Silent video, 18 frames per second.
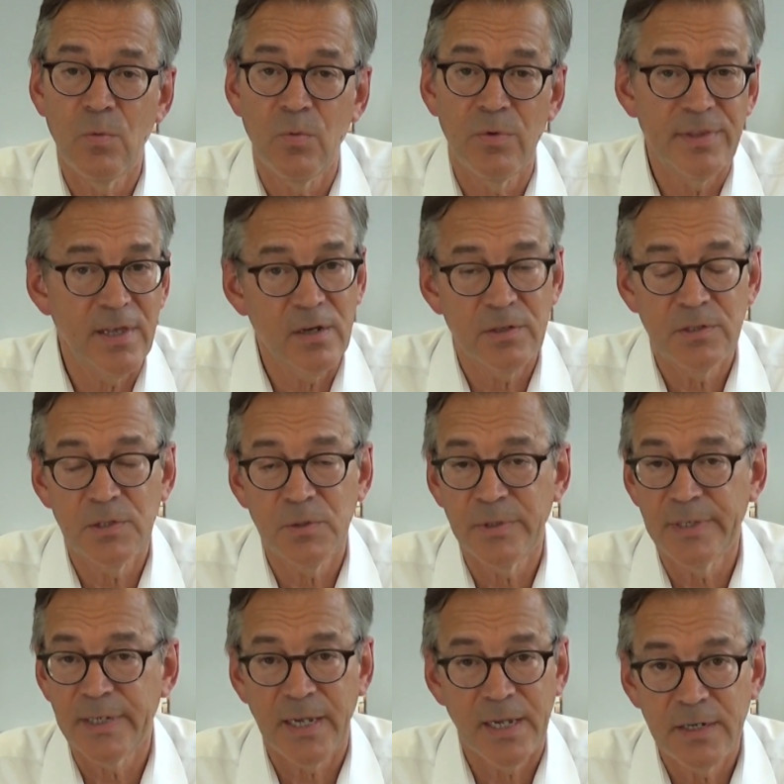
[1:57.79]
without
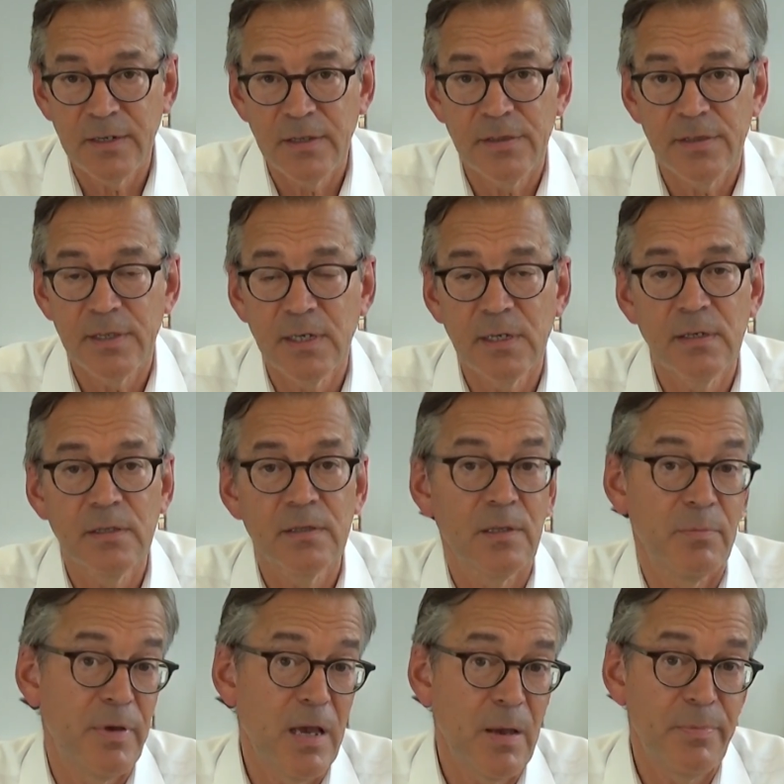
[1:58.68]
doing anything,
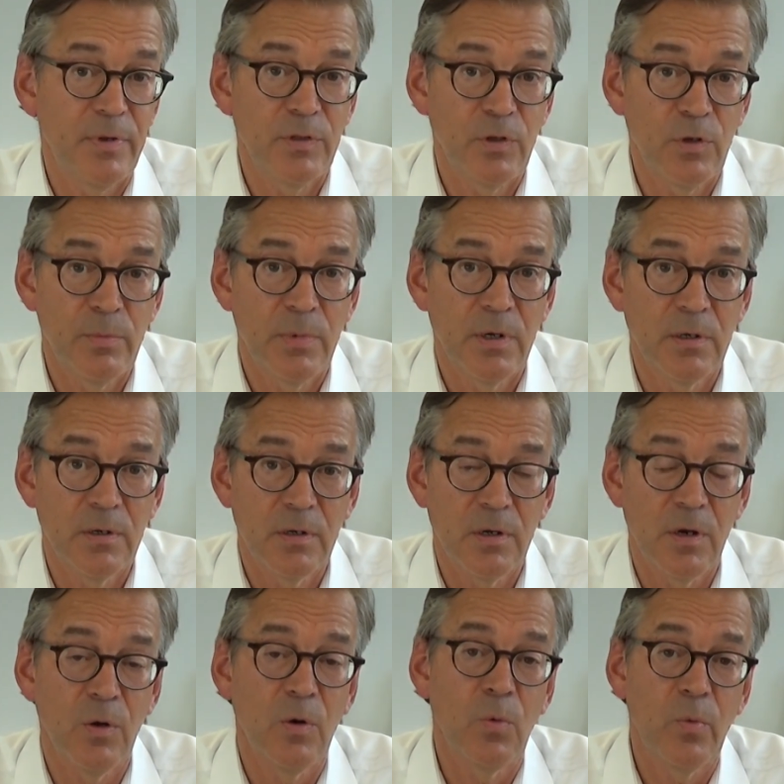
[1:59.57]
the papilloma
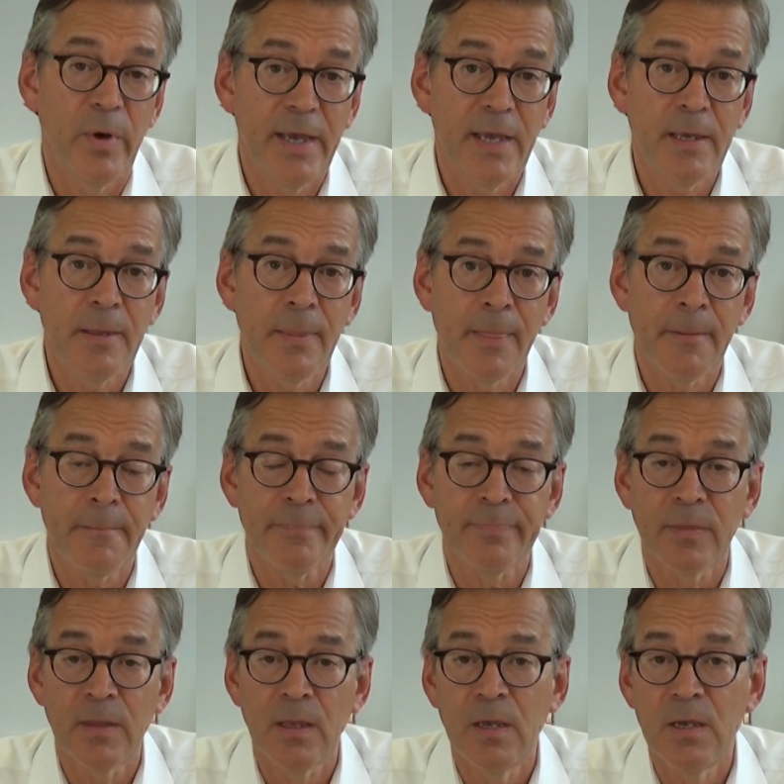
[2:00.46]
go away.
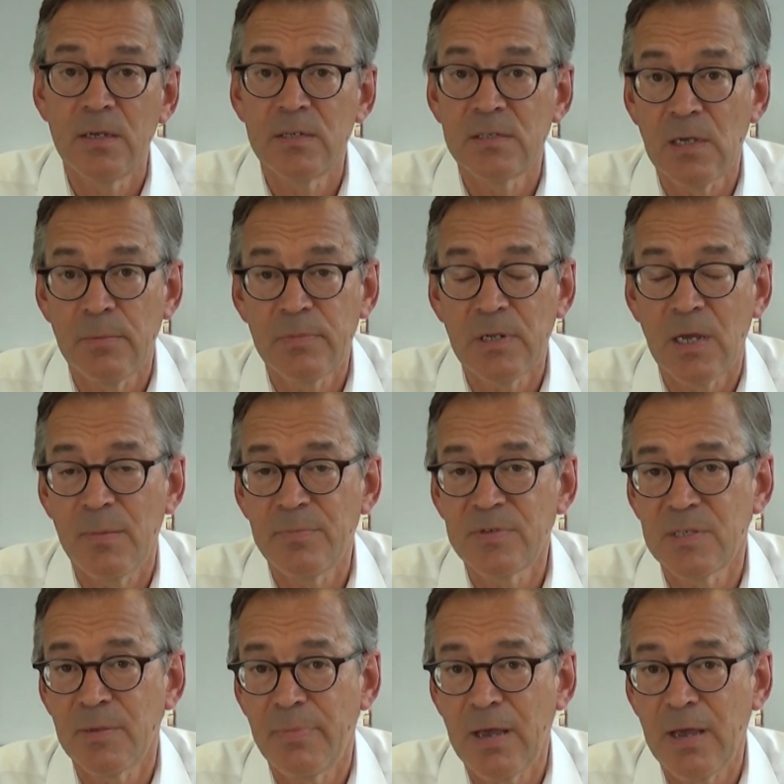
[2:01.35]
Sometimes the